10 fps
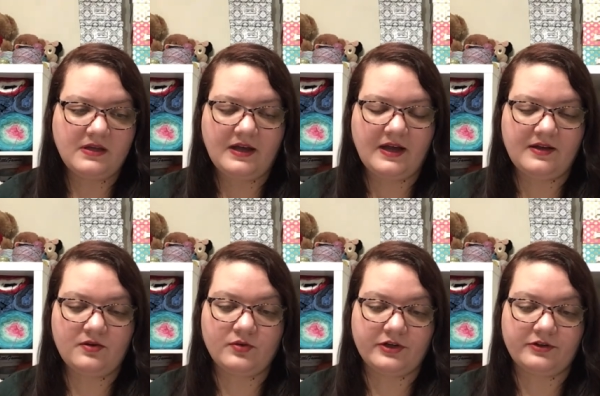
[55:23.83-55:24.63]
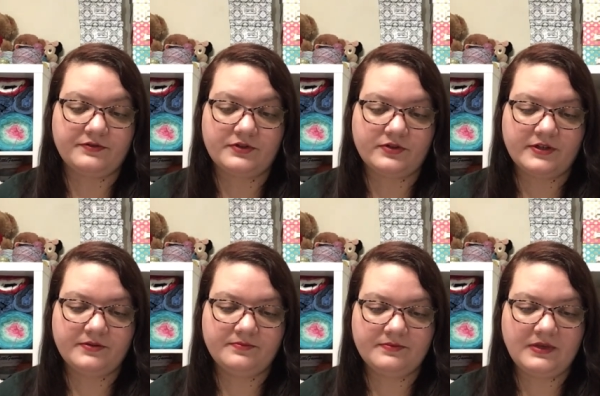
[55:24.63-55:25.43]
Uh, or a Gryffindor.
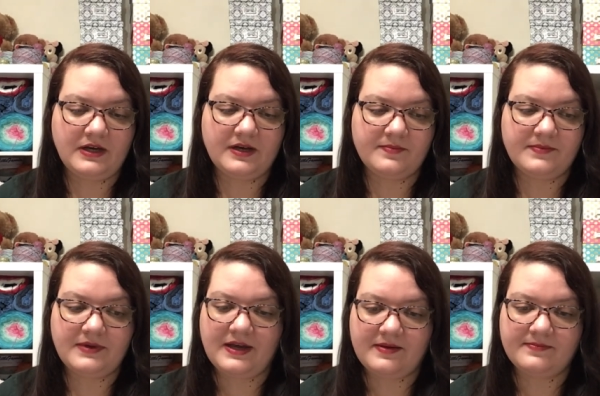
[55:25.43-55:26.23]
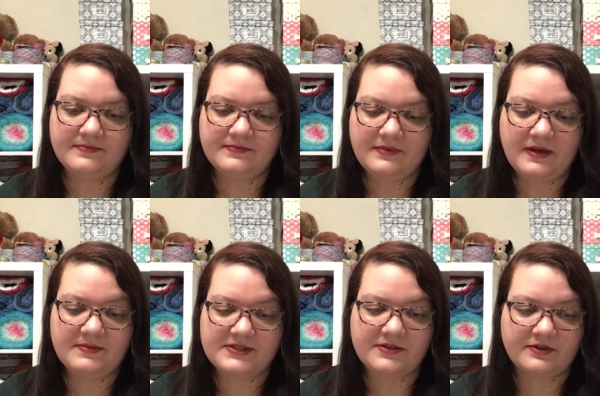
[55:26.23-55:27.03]
Um, I'm, I'm a
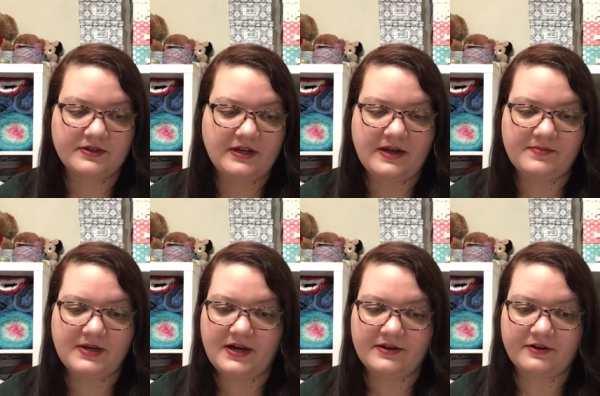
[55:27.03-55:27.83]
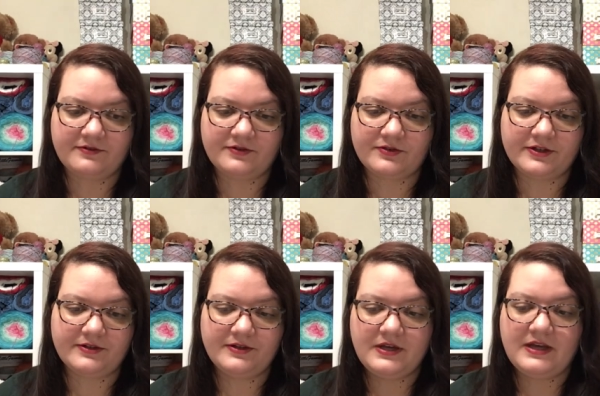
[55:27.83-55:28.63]
Slytherin. I'm not a Gryffindor.
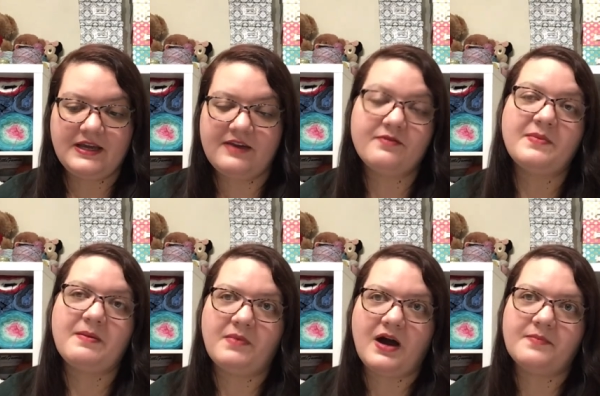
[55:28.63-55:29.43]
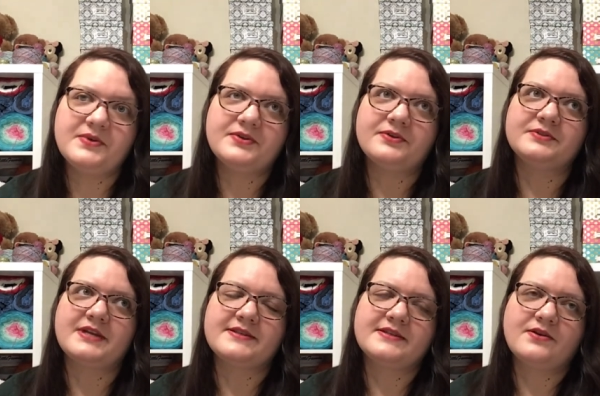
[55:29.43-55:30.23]
Even my mom, who
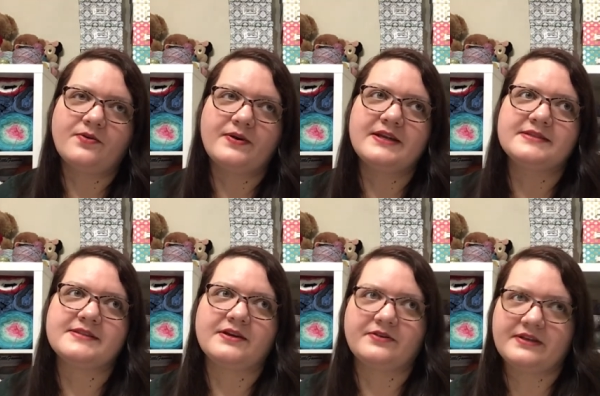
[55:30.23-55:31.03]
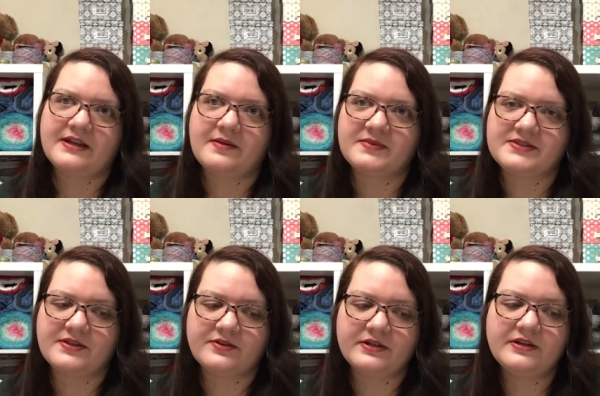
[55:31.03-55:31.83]
doesn't always agree that I'm a
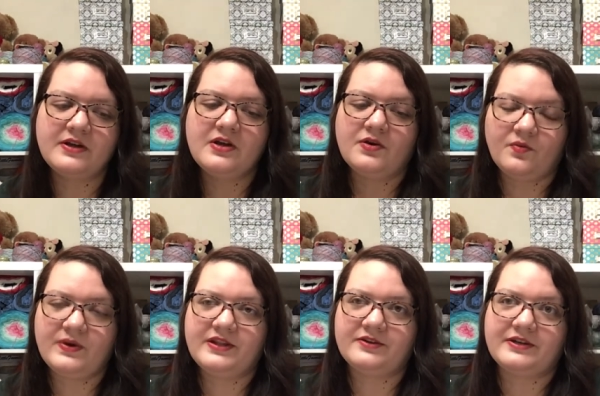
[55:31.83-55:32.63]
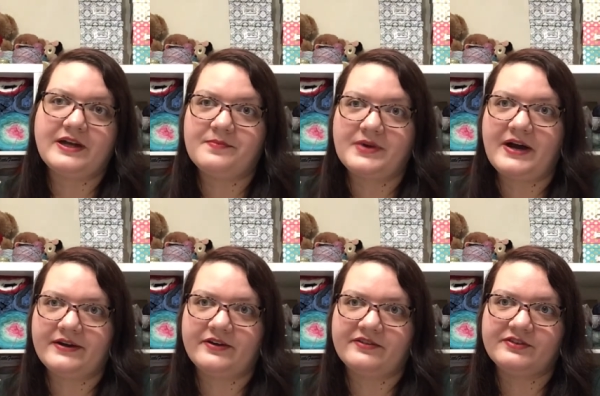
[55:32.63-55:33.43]
Slytherin, will agree I'm not a
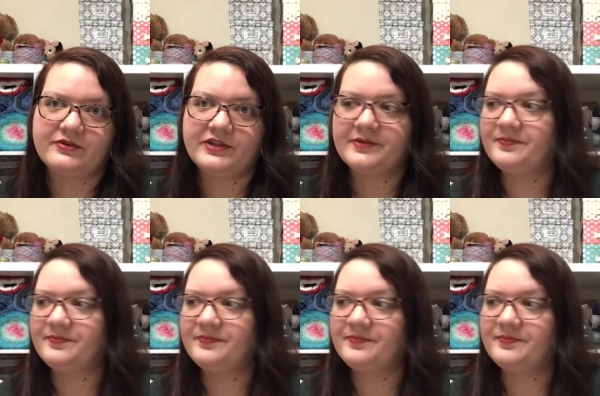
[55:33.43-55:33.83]
Gryffindor.